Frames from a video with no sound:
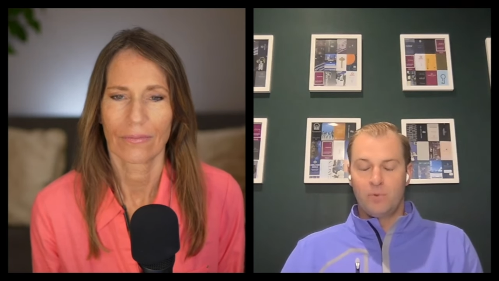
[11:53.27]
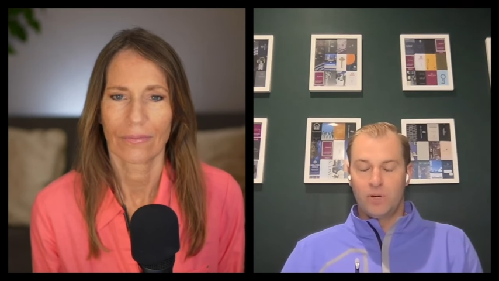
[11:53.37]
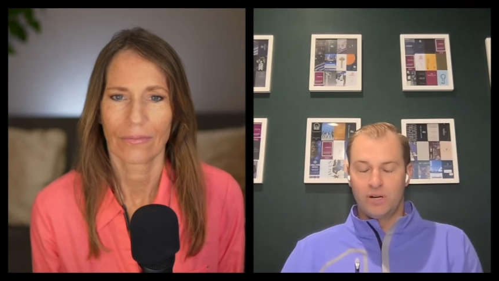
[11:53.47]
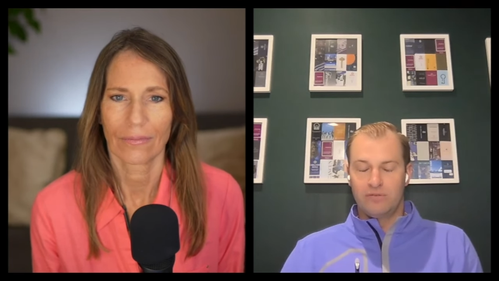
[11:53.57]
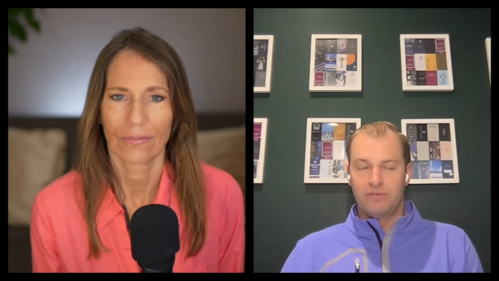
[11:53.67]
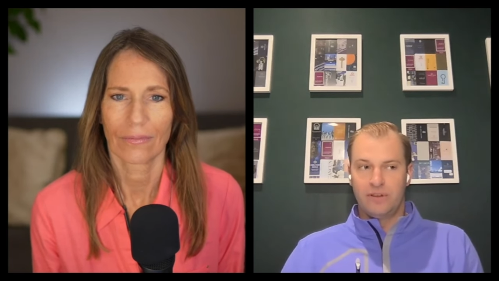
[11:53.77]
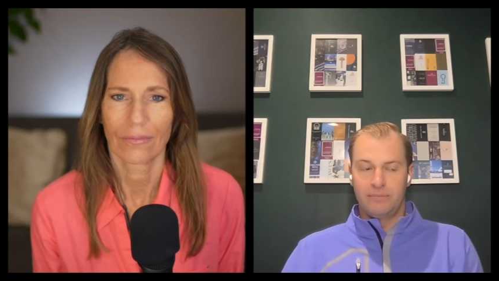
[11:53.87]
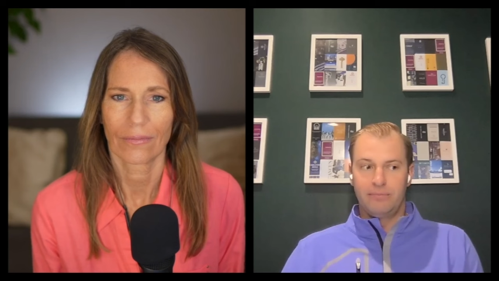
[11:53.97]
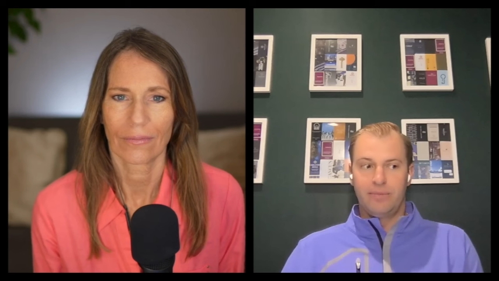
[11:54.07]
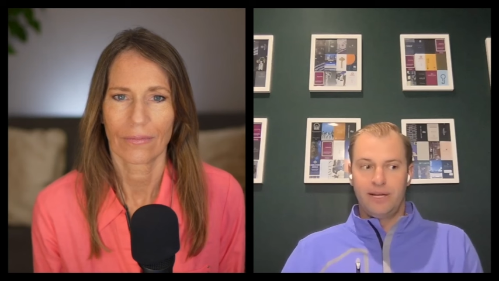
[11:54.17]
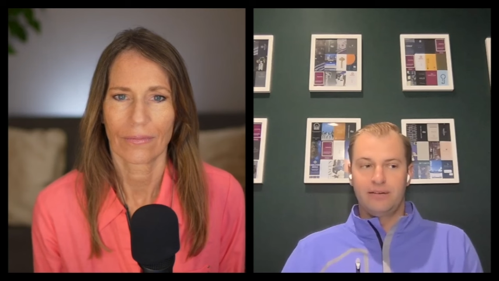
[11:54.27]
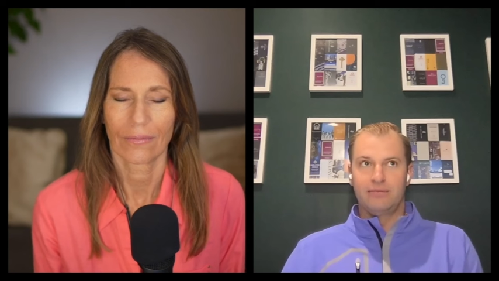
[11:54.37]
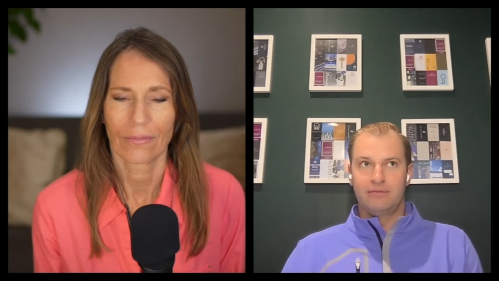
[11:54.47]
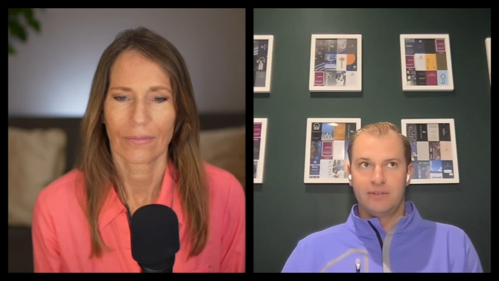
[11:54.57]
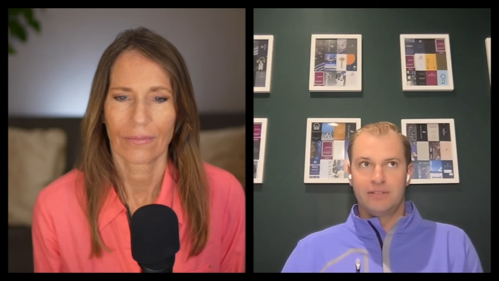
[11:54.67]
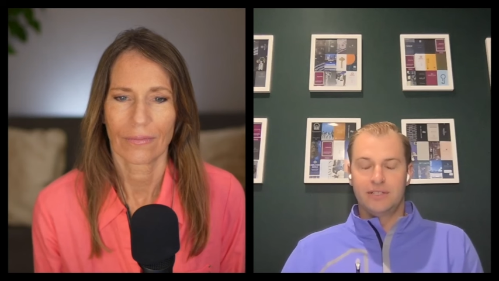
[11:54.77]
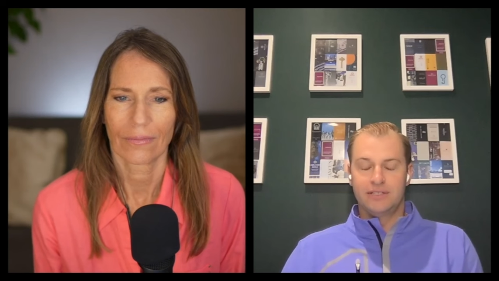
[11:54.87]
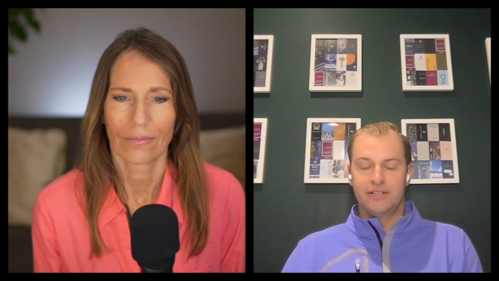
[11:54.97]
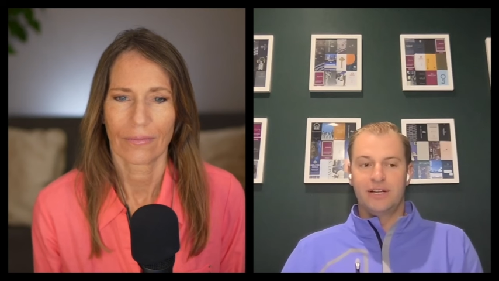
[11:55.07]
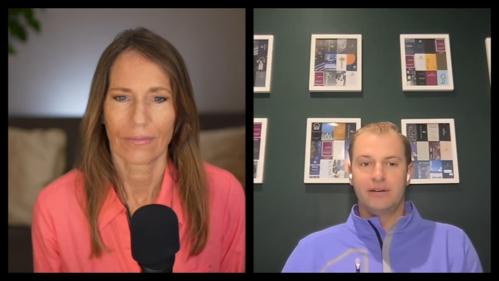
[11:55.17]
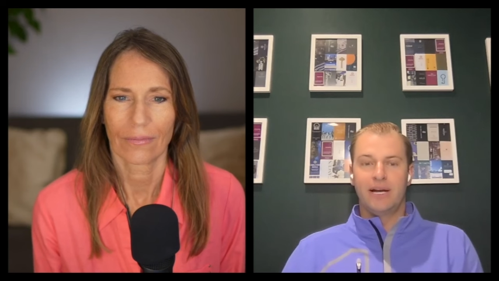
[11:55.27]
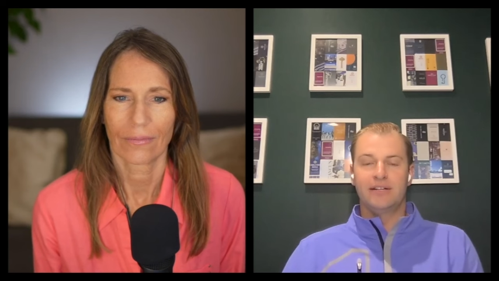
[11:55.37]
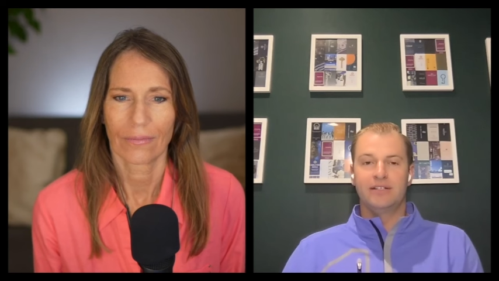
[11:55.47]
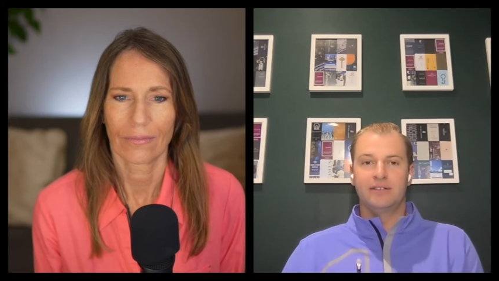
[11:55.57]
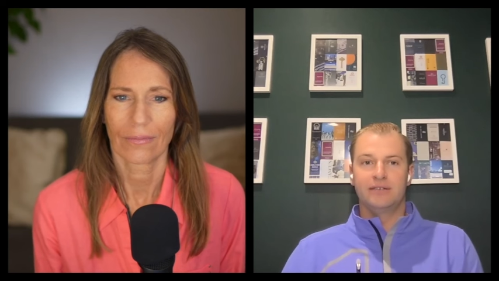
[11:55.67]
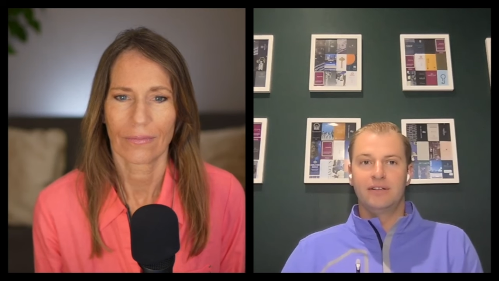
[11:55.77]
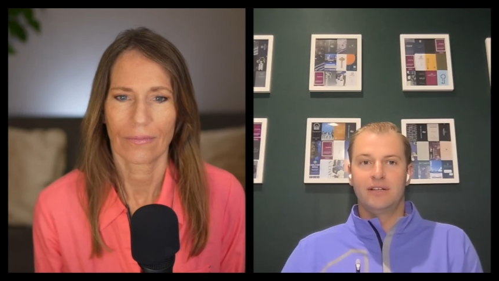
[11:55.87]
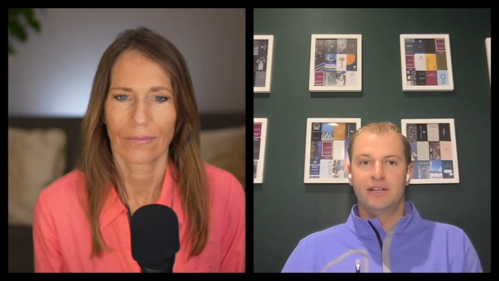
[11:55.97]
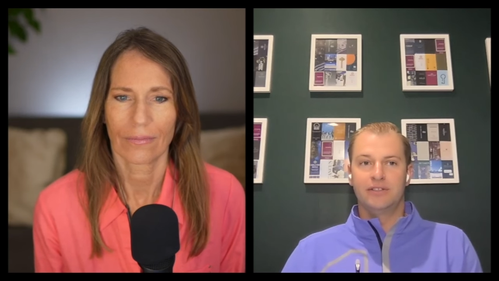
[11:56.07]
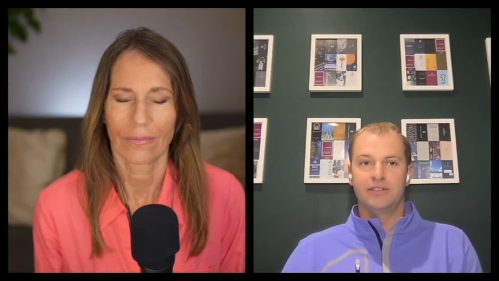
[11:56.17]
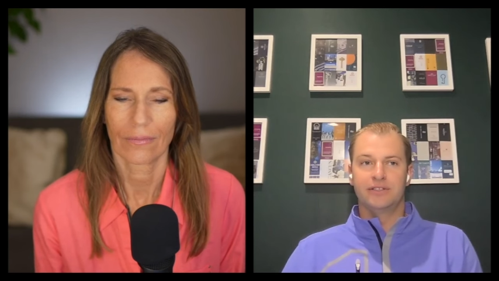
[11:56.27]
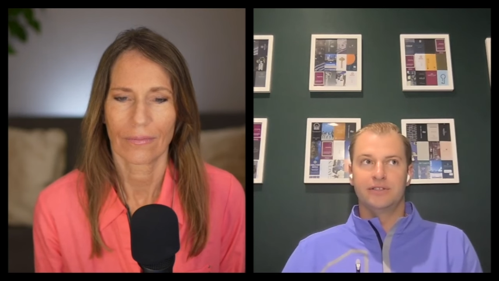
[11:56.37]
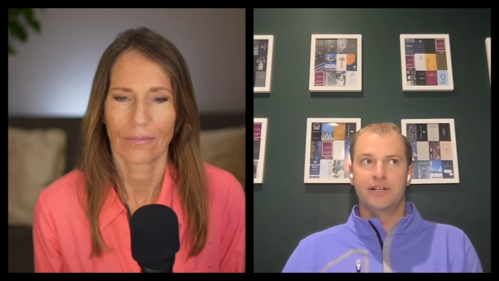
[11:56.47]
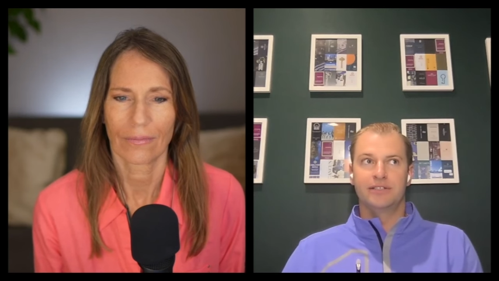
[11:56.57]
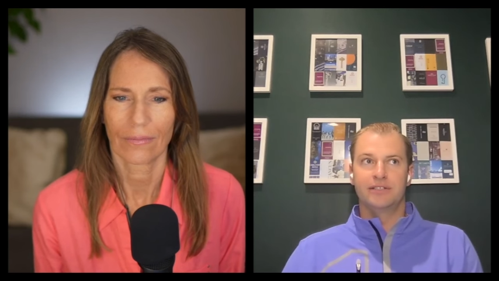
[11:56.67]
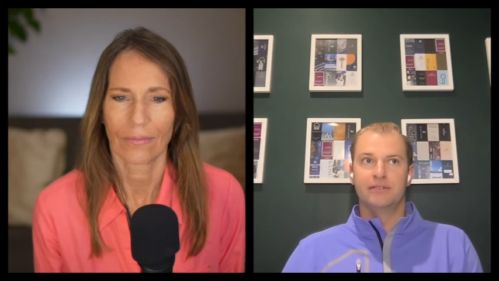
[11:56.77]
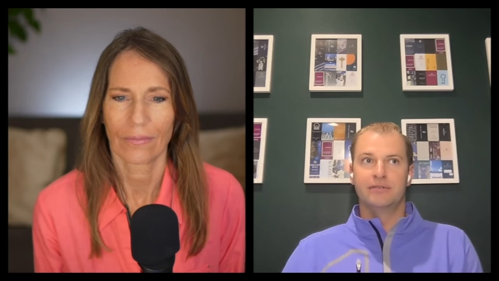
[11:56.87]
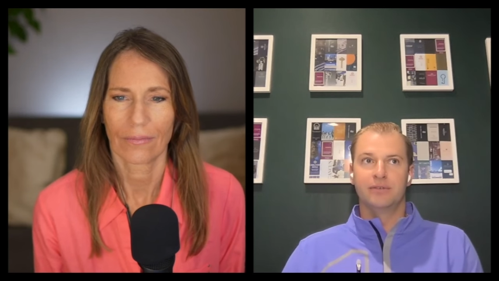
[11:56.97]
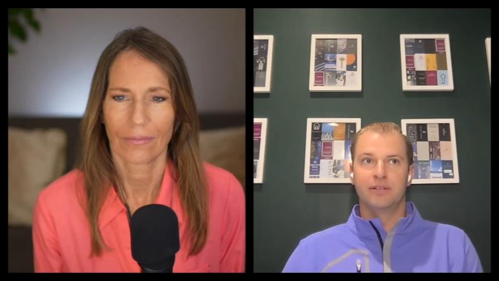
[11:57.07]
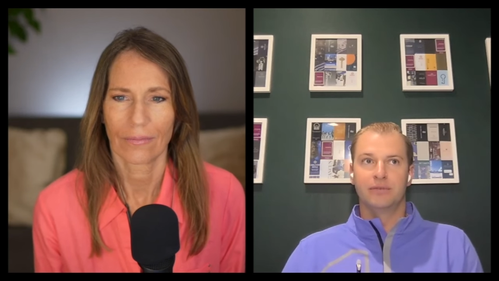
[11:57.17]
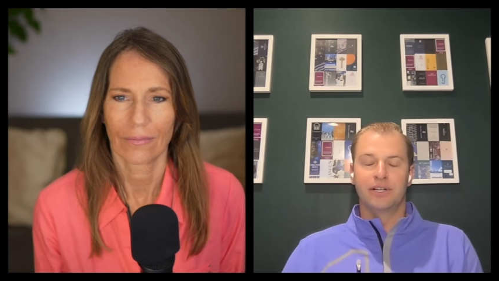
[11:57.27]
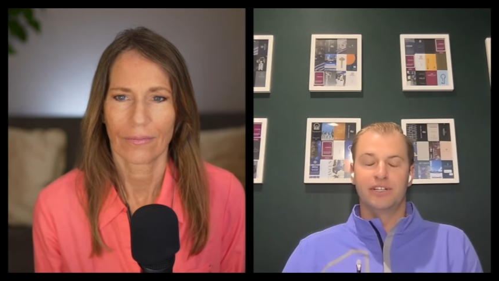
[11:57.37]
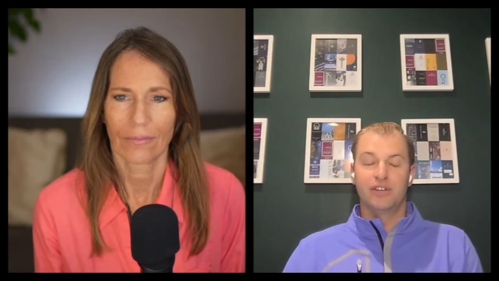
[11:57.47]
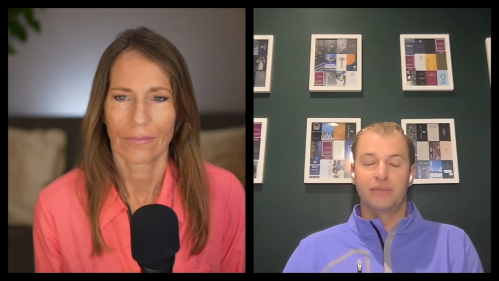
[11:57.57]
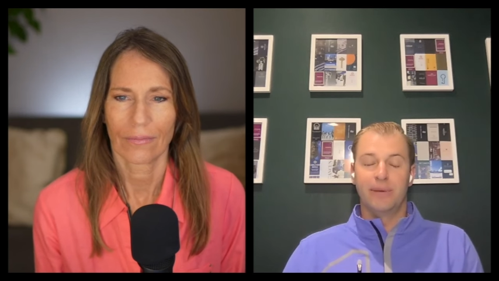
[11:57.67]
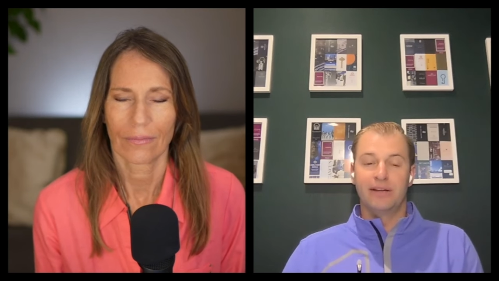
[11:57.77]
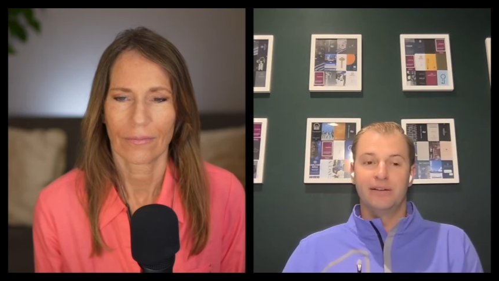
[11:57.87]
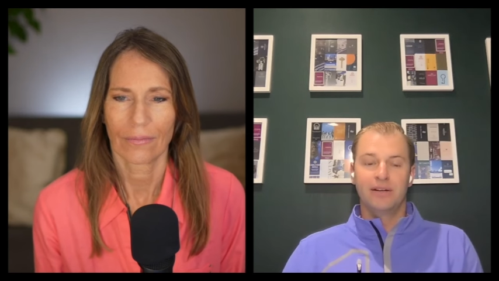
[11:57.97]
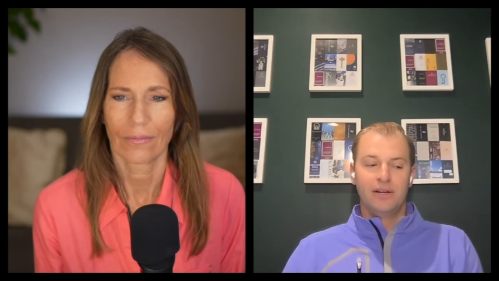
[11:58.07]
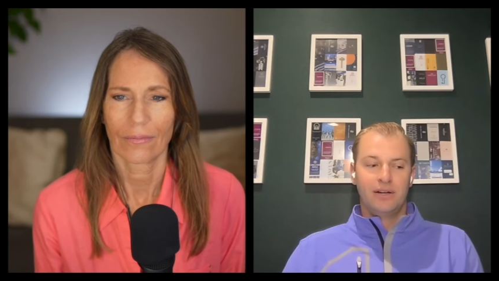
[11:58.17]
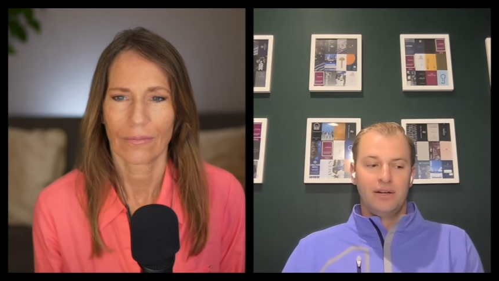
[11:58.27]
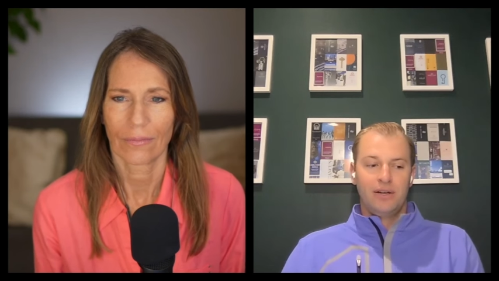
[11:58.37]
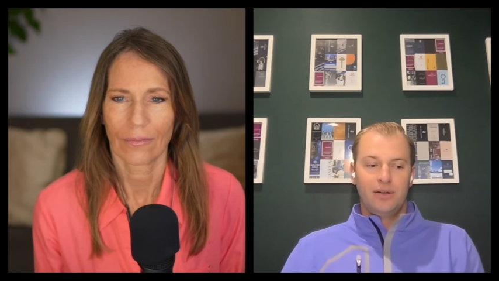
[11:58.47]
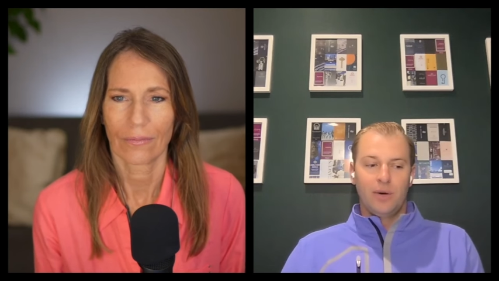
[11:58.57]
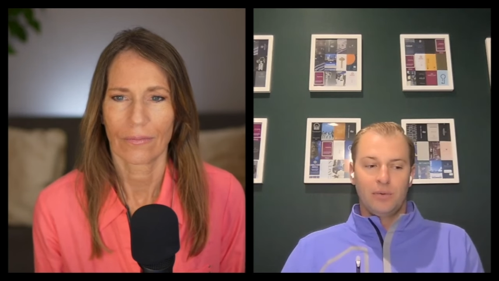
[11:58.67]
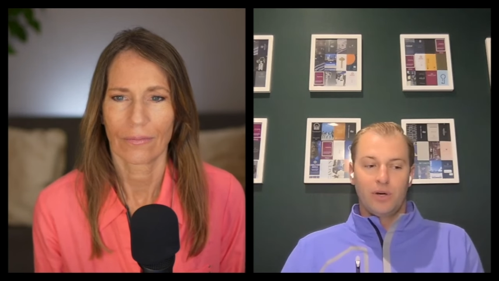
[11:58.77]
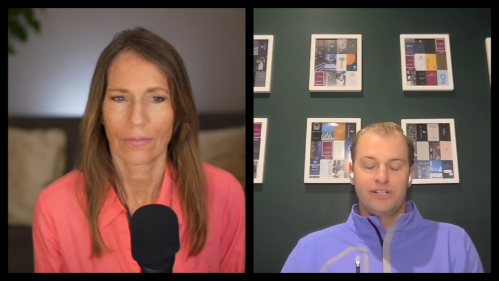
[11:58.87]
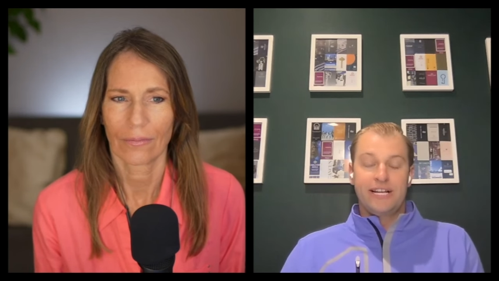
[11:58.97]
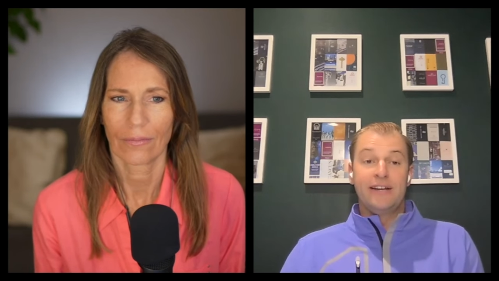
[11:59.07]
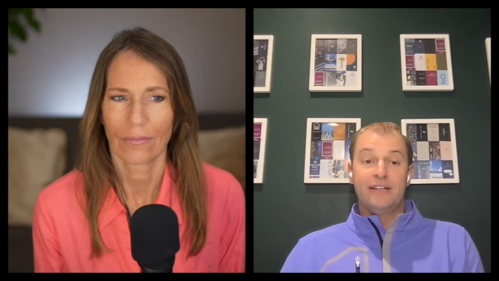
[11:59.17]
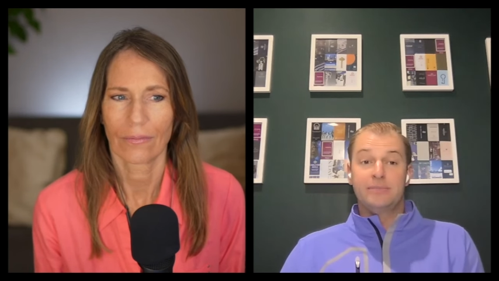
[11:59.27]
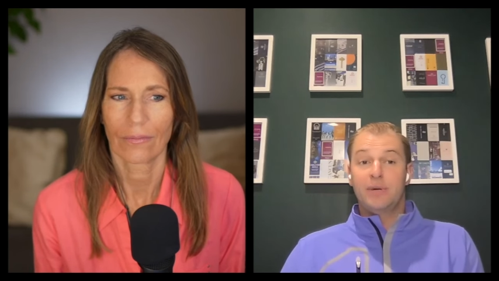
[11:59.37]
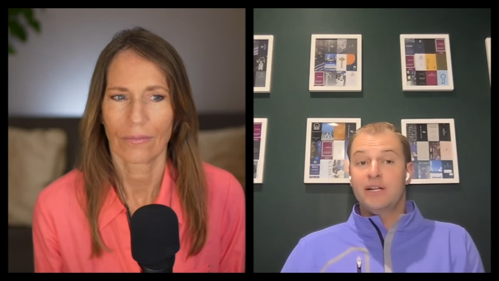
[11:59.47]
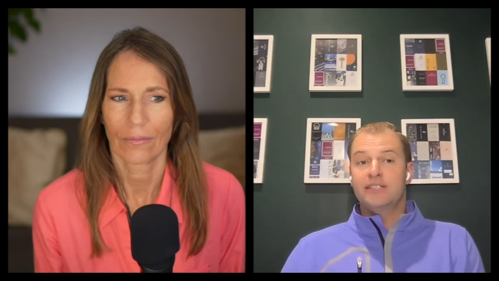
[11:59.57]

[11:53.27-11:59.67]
Speaker 1: One of the main, as you can imagine, interest rates, and really driven by where debt is